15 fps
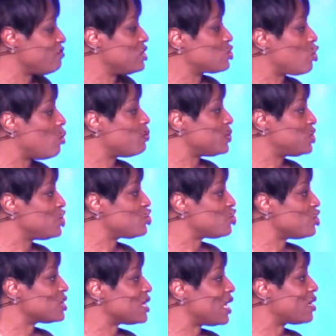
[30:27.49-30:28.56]
these
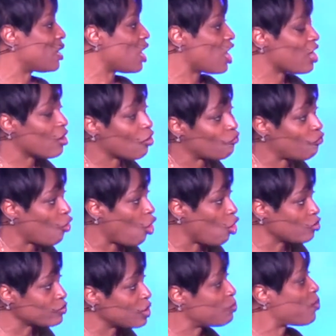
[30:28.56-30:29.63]
competitions, and for
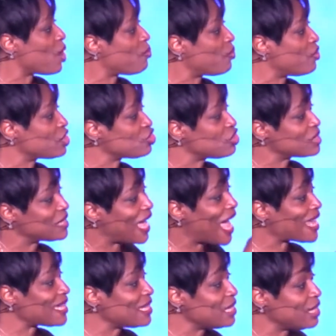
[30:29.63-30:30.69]
the preparations,
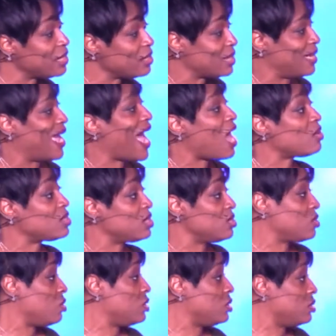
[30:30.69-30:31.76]
the houses
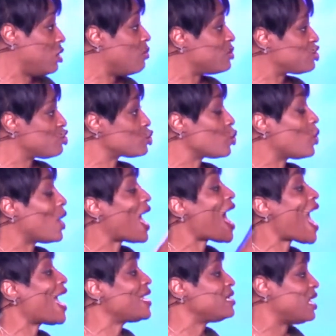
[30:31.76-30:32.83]
or the dormitories will
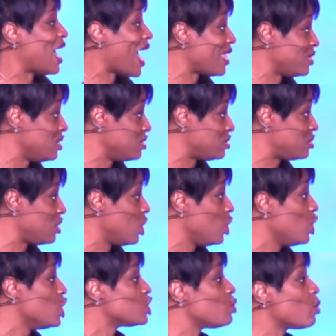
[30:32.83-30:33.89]
hide their athletes.
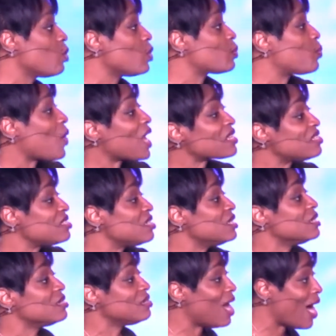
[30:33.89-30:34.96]
So we would practice in
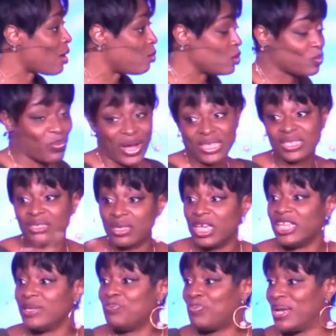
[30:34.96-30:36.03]
the dark, we would practice in
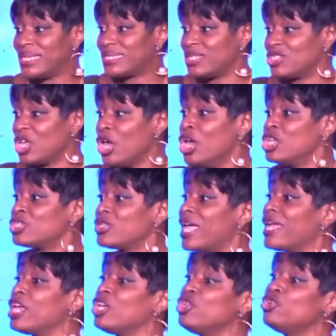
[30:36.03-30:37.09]
hidden places, so that
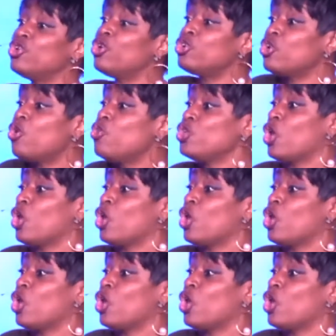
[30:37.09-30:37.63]
you don't know who you're